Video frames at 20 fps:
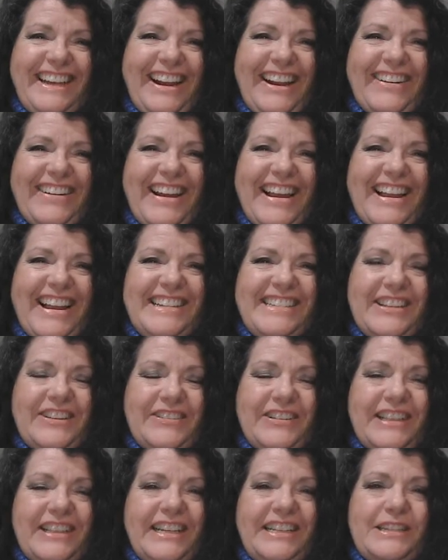All right, so
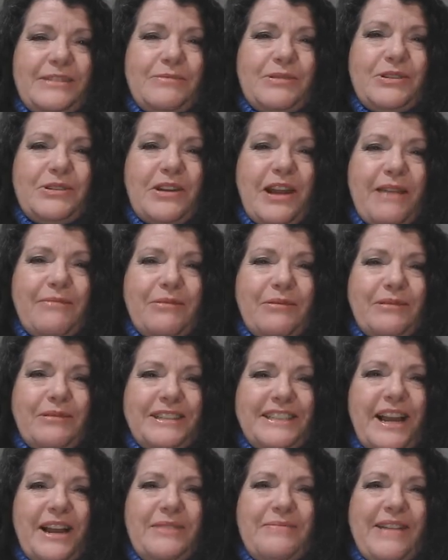click subscribe and we'll
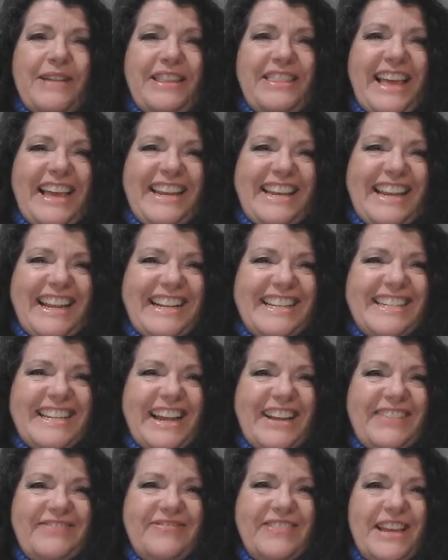talk about that next
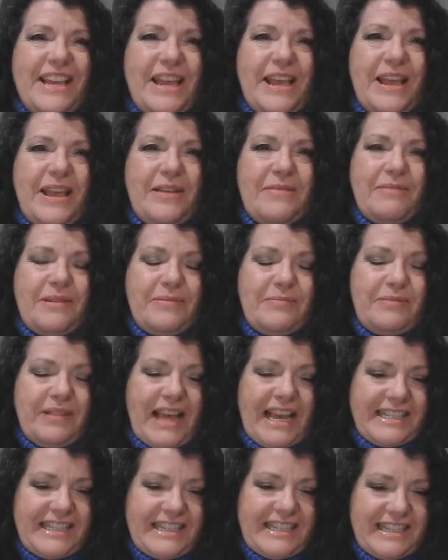time. Be
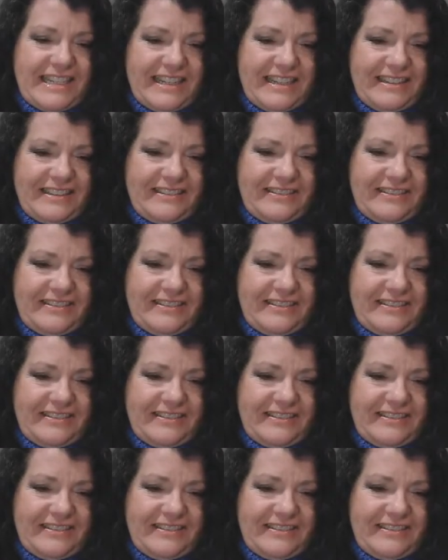blessed.